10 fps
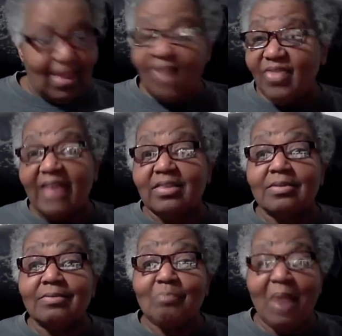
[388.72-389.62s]
And
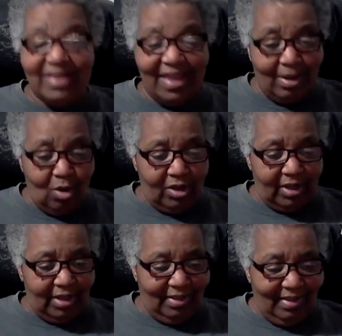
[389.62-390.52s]
that's my take on
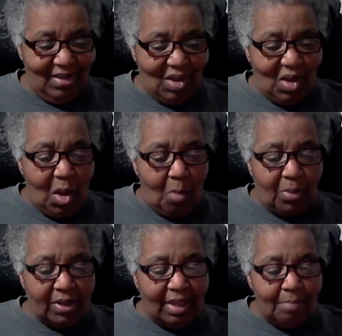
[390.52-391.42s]
it.
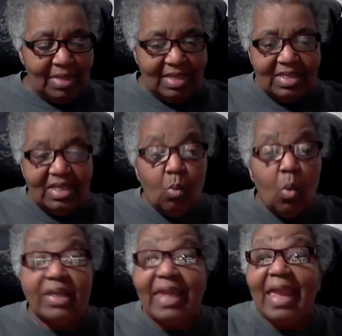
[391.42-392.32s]
But let me see
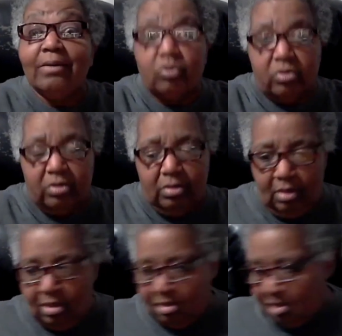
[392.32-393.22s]
what else
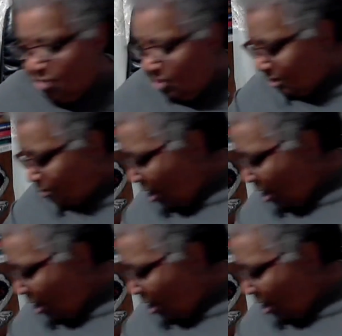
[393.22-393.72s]
is in this